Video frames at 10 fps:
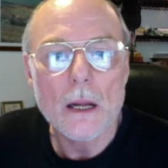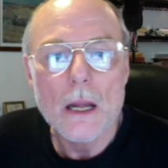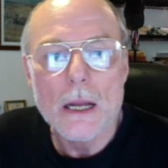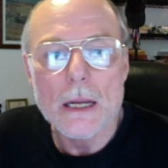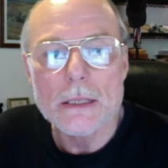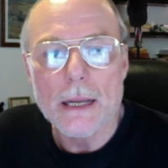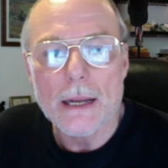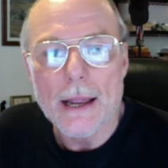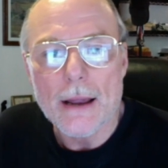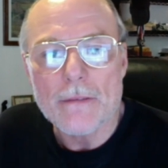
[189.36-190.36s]
is
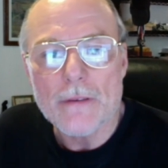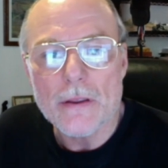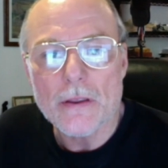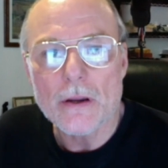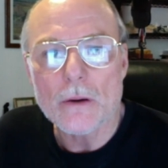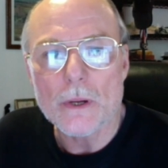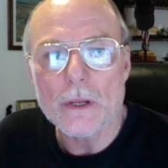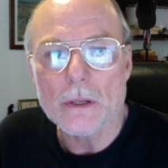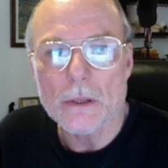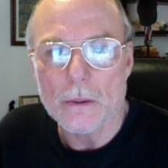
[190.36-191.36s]
that everything we
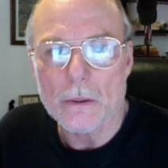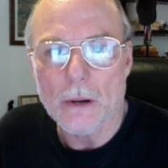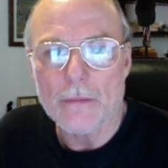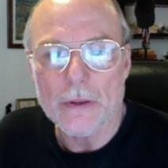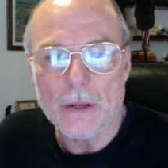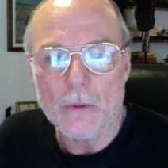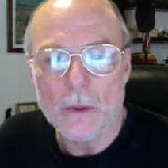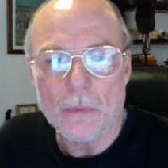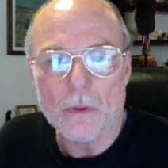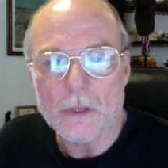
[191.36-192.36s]
do, everything we
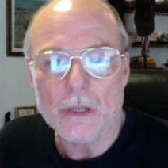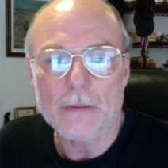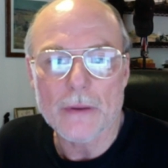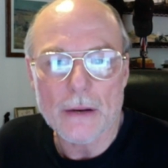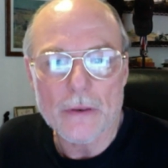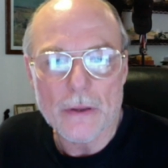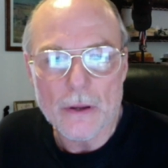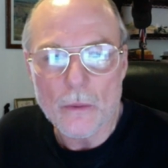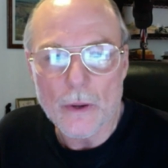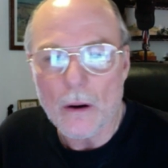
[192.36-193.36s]
perceive, and
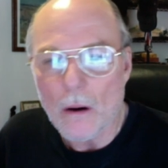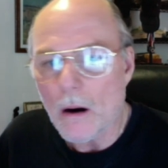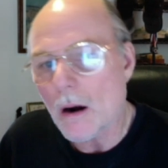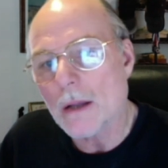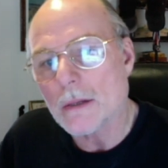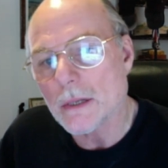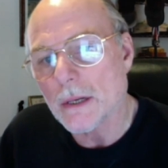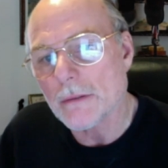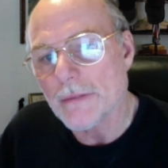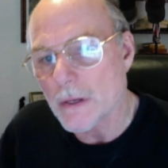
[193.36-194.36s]
everything we are is an
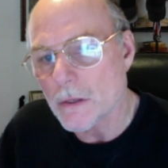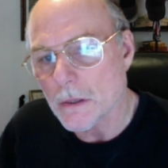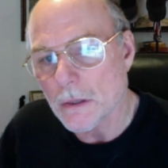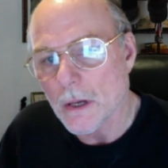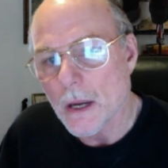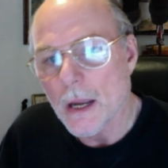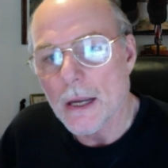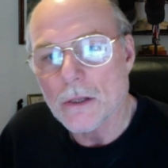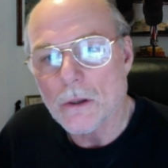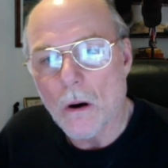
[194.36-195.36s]
invention.
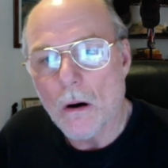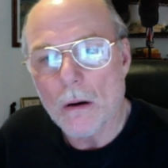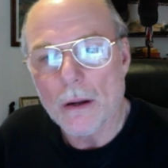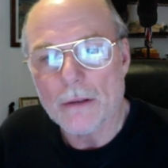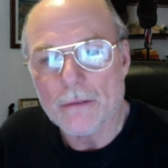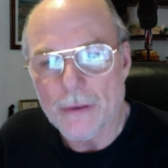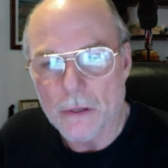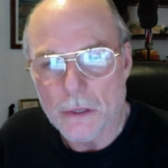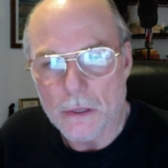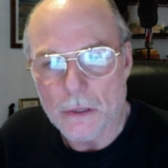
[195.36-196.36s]
It's all
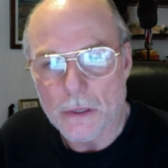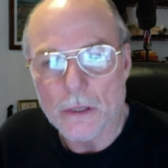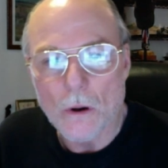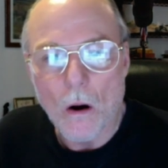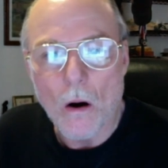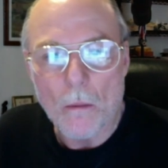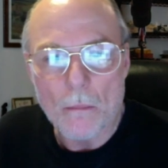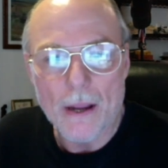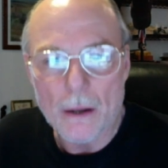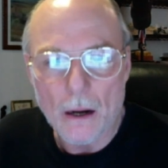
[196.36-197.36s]
inventions. It's all
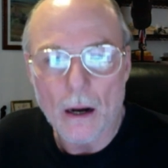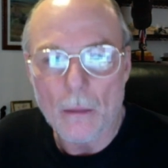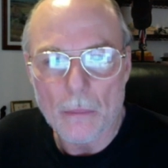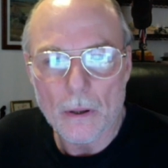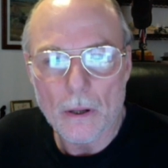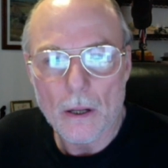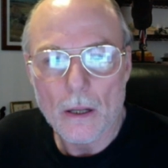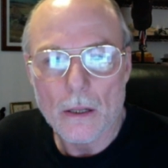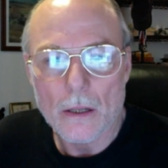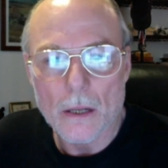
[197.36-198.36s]
made up.
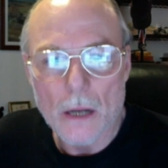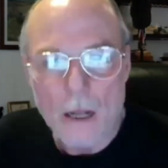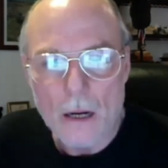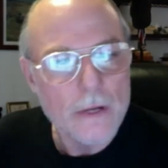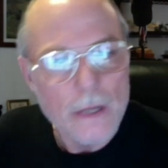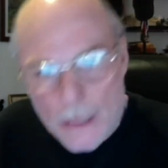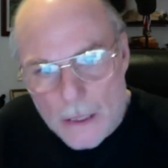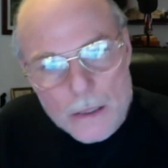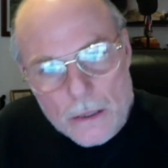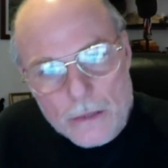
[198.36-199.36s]
None of it
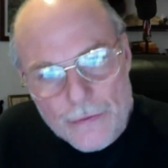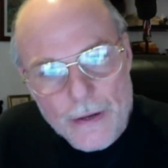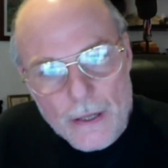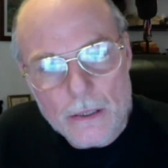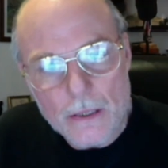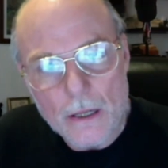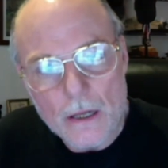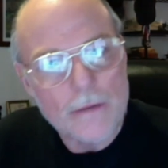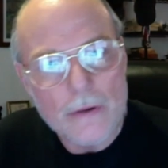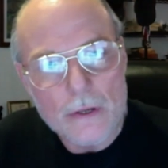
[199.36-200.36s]
is fixed and none
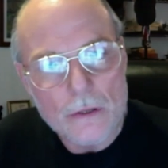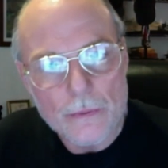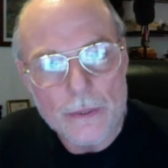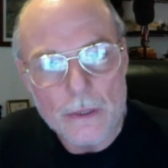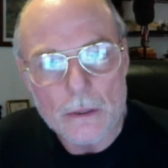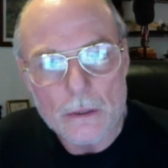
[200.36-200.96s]
of it is real.